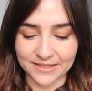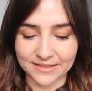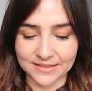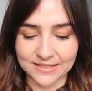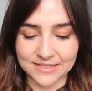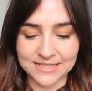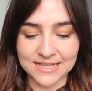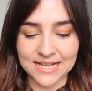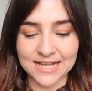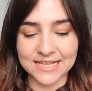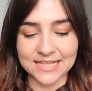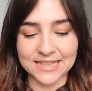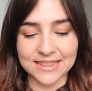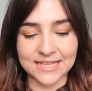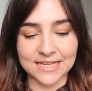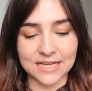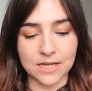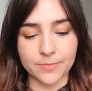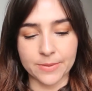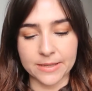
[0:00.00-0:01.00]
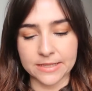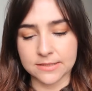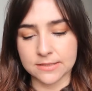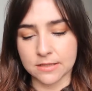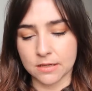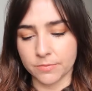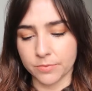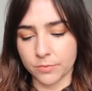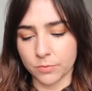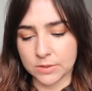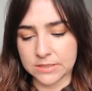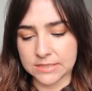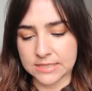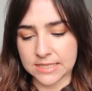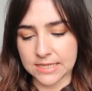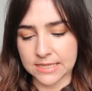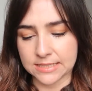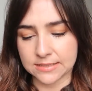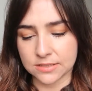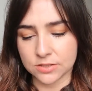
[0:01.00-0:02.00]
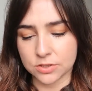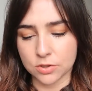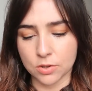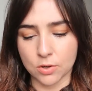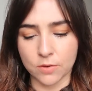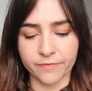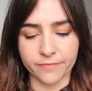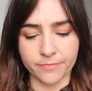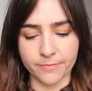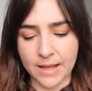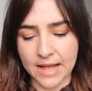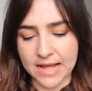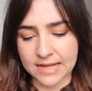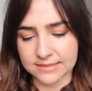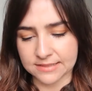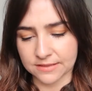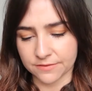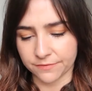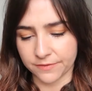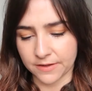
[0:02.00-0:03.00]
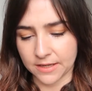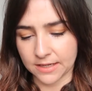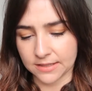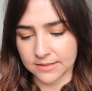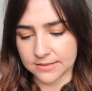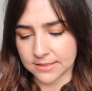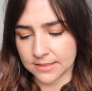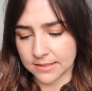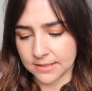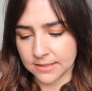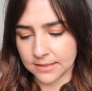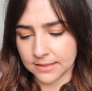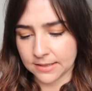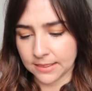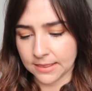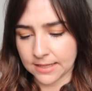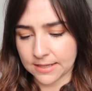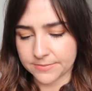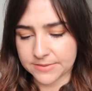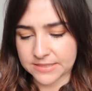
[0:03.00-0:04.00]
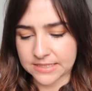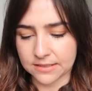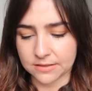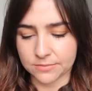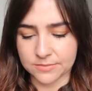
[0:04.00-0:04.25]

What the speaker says: The second thing I picked up was this Soft Matte Effect lipstick.